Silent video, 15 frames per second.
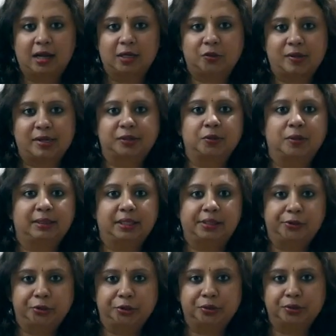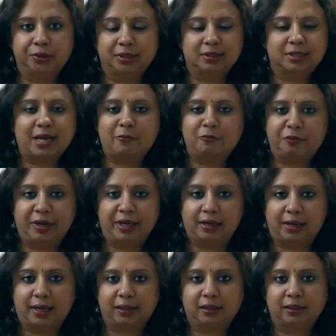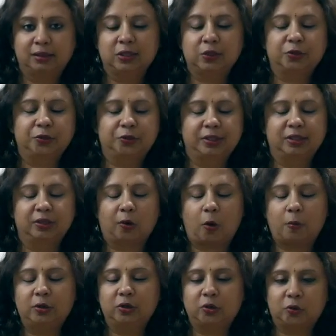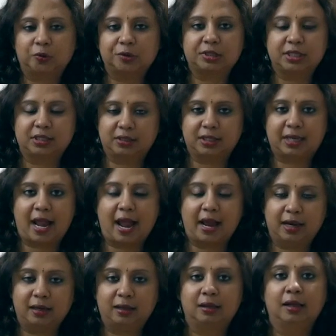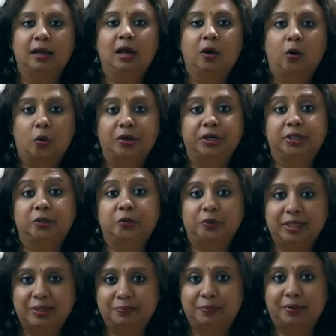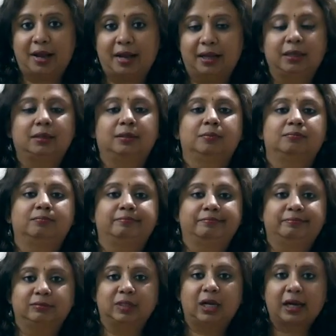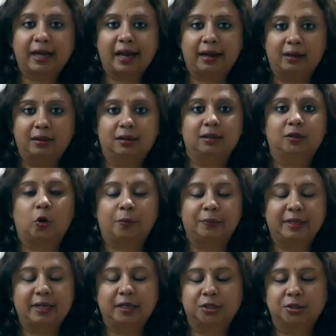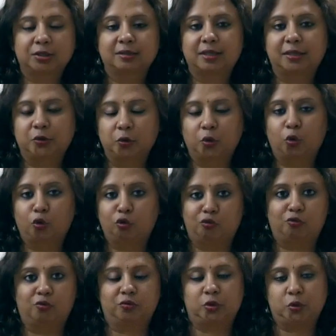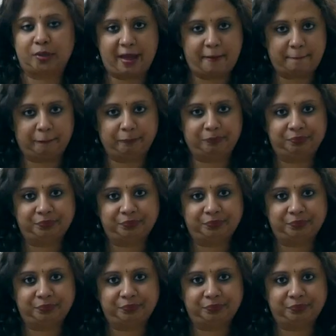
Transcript: attract your attention in some way like in your during a normal course it can or it could imply again an obligation that you owe to them